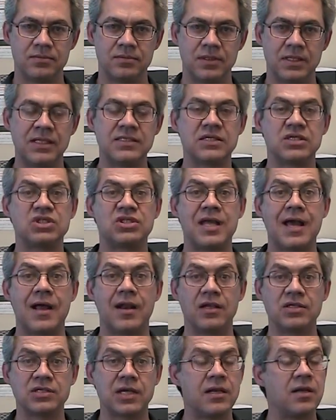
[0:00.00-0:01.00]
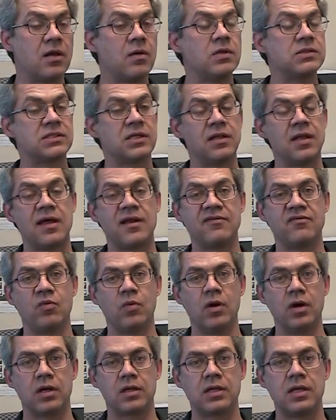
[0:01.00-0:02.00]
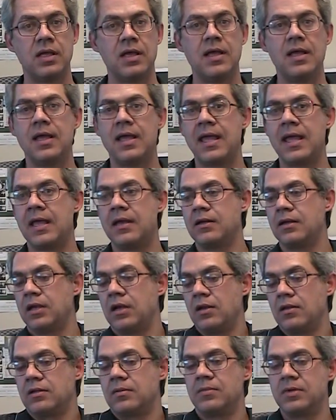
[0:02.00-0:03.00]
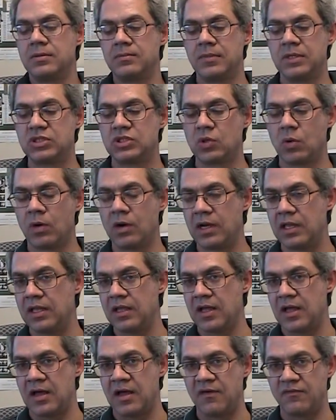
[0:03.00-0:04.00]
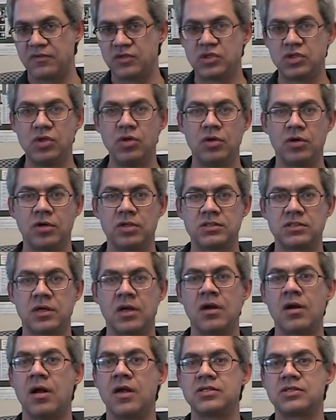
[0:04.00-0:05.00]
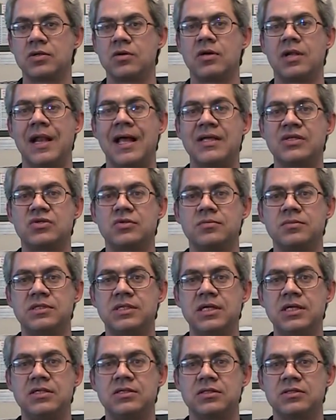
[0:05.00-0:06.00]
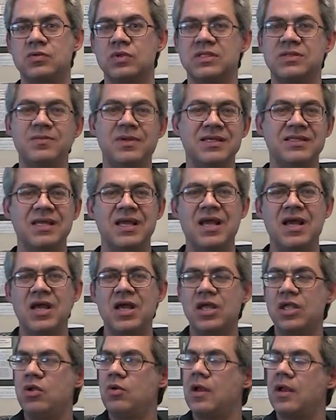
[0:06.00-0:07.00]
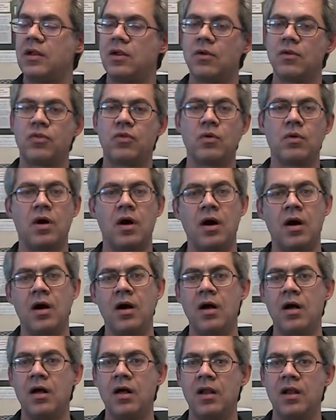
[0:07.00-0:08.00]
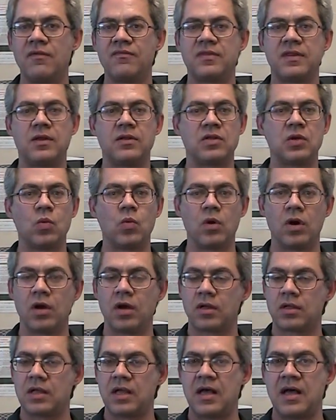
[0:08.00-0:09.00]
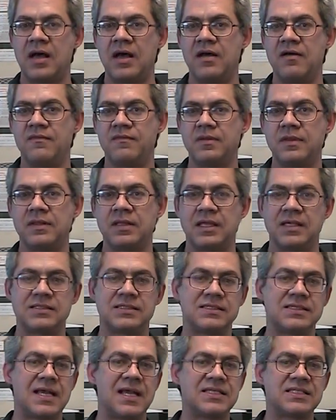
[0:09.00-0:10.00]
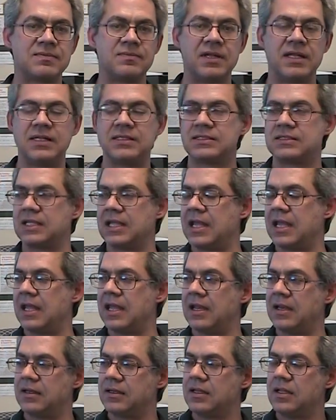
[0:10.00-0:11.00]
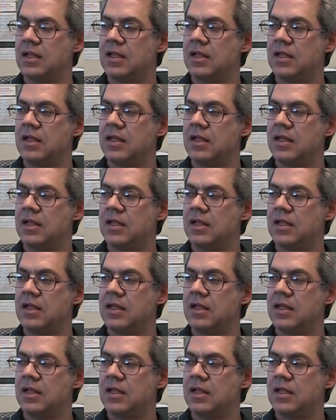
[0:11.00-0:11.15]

is a challenge. I know it's a lot of work. And you know, the majority of tutors are also classroom teachers, which means you had to go through all of the work of the assessments and